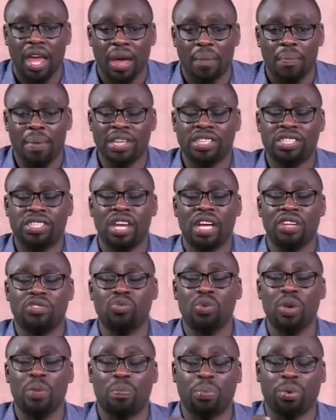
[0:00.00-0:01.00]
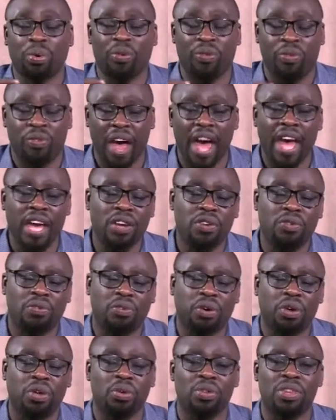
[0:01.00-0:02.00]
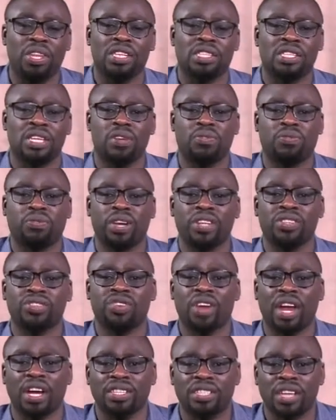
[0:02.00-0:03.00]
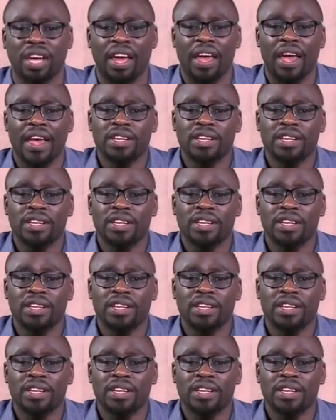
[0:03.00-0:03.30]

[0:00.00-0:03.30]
but yet we provide for you this infrastructure